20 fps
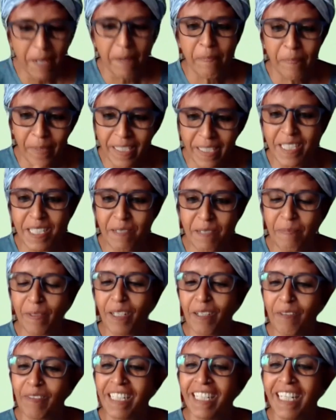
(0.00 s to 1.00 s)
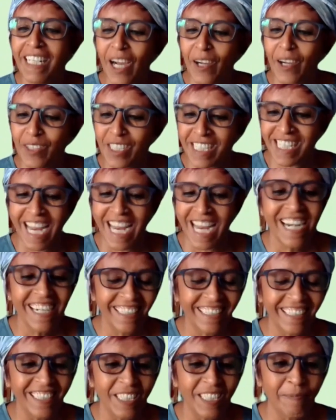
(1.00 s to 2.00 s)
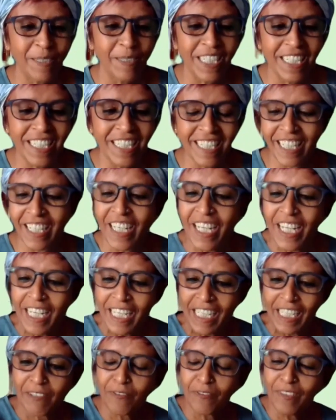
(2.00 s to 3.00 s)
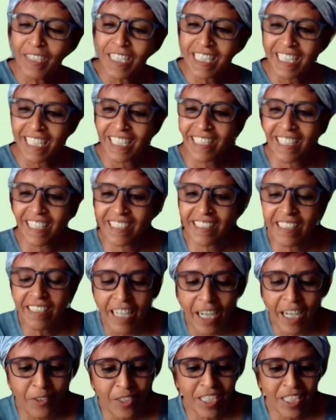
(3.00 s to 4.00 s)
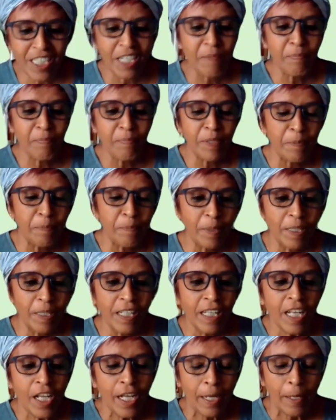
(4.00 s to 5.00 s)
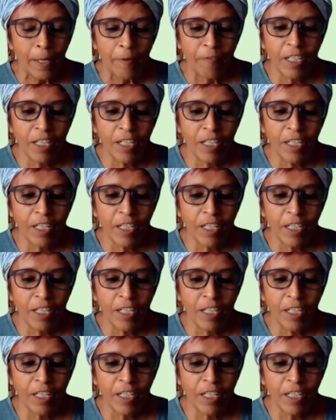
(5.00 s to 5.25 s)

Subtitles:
pay principle will now stand in this position? If we say that the downstream people